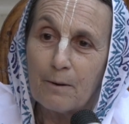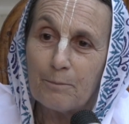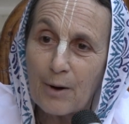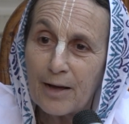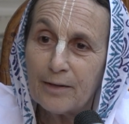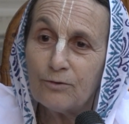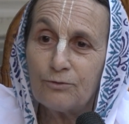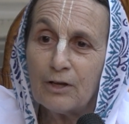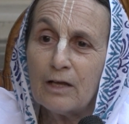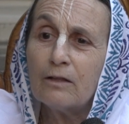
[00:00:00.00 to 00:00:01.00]
But
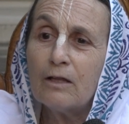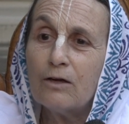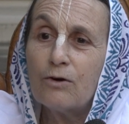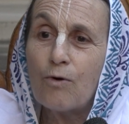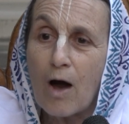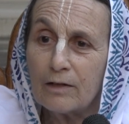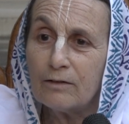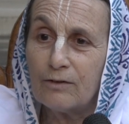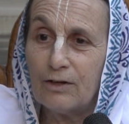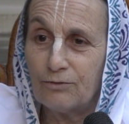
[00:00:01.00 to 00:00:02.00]
seeing the
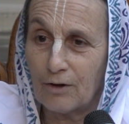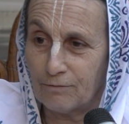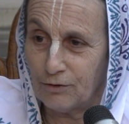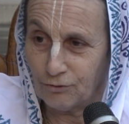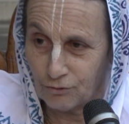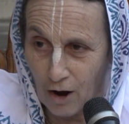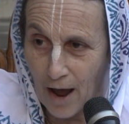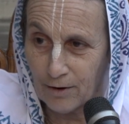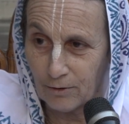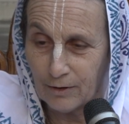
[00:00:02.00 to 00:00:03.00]
qualities of this
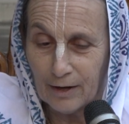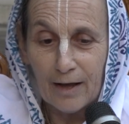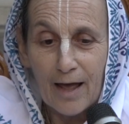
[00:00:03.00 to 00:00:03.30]
child